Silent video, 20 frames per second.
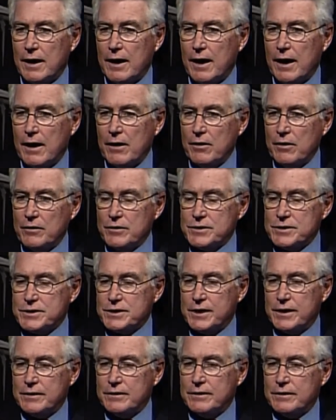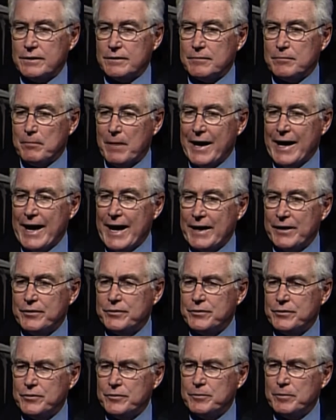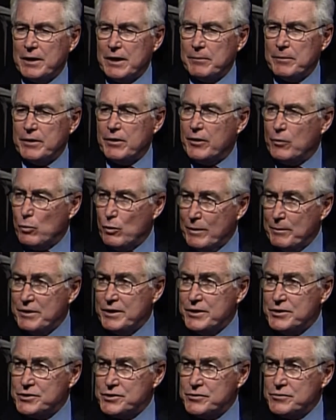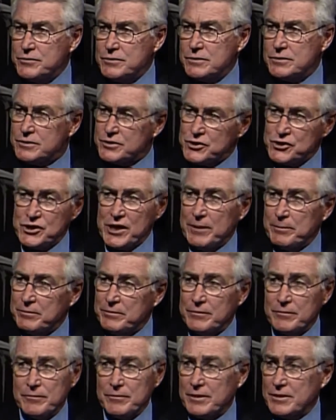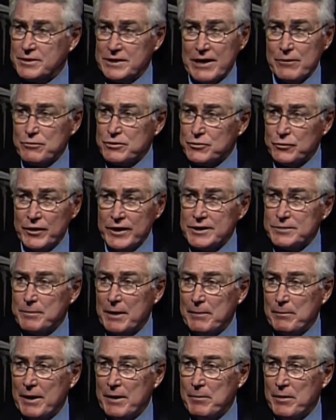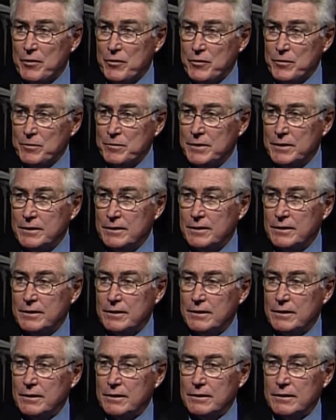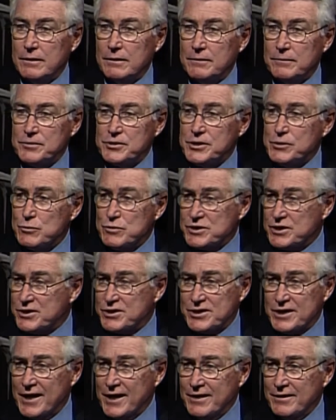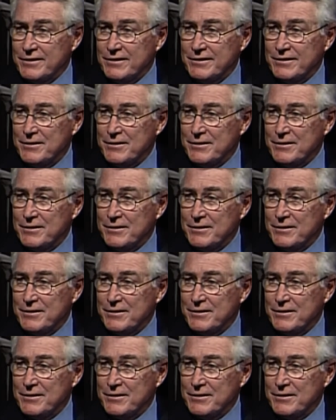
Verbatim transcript: I always said that my attitude probably on women issues is shaped because I was raised by my mother. She was a saint.